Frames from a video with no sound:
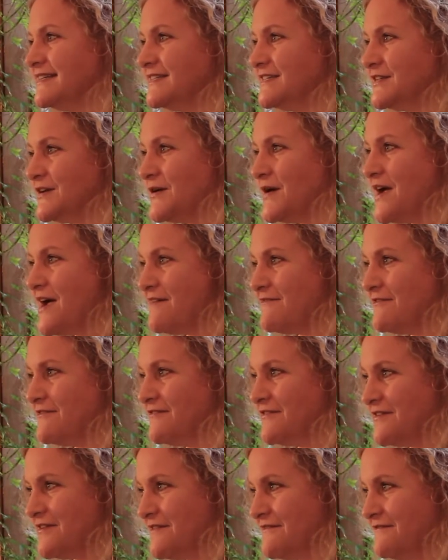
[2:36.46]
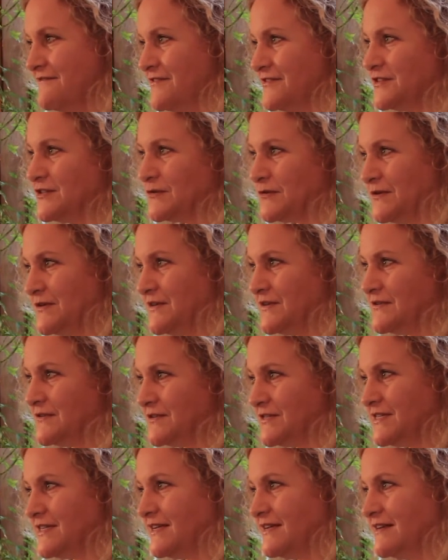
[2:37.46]
So I have a very visceral
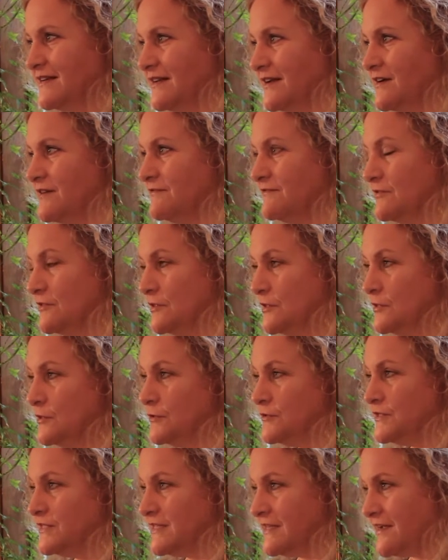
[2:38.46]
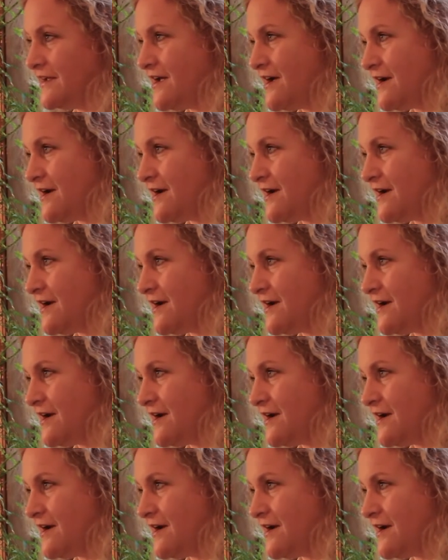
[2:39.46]
understanding of losing